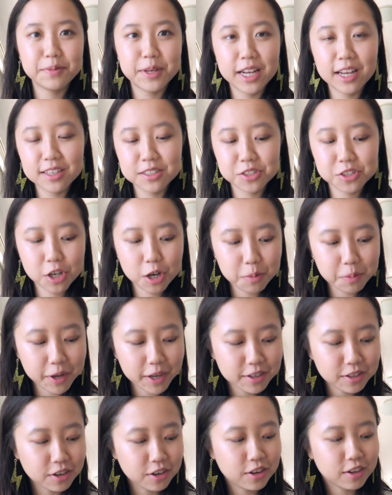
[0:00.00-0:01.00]
my next top
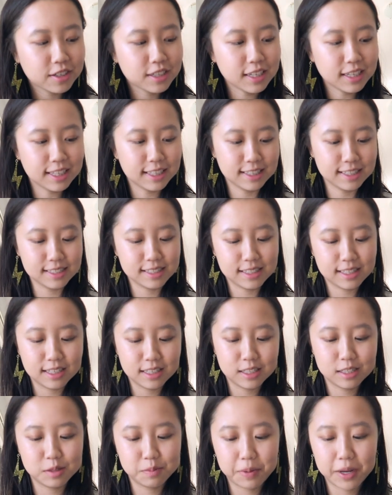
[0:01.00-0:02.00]
I got is
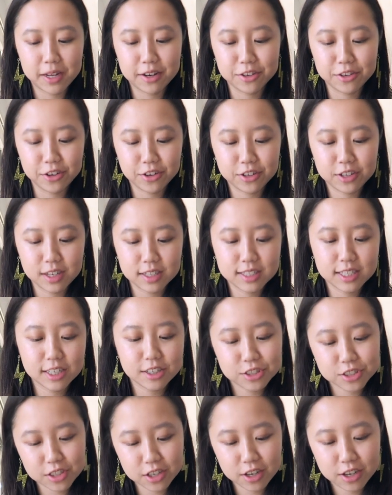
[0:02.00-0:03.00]
this Patagonia
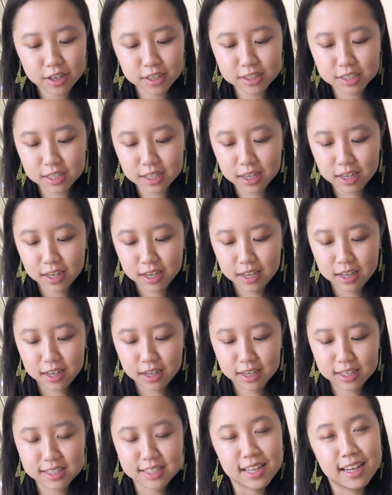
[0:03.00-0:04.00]
t-shirt
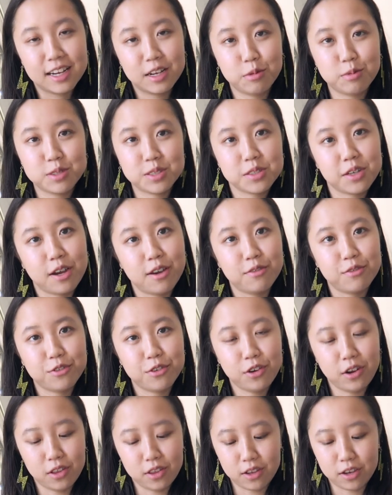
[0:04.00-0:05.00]
I decided it was time
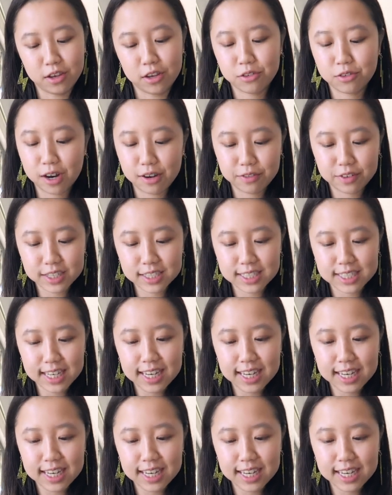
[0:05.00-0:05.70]
for another graphic